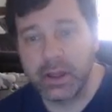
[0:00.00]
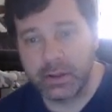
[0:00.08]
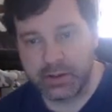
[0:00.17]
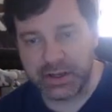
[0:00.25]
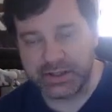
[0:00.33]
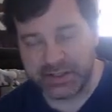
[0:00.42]

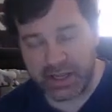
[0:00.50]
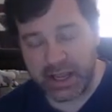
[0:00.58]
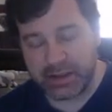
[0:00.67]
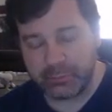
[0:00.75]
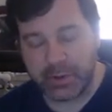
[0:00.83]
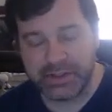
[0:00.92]
Because, hey, it
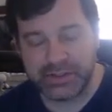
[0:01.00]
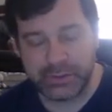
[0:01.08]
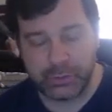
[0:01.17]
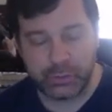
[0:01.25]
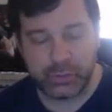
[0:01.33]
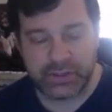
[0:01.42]
wants
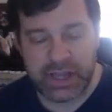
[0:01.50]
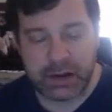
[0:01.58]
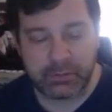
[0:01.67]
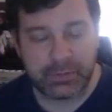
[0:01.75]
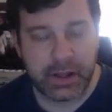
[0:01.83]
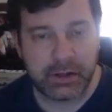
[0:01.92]
to attack with
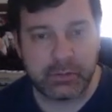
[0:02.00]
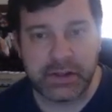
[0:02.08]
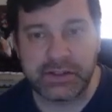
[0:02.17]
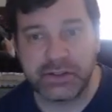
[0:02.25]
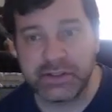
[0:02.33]
flying creatures,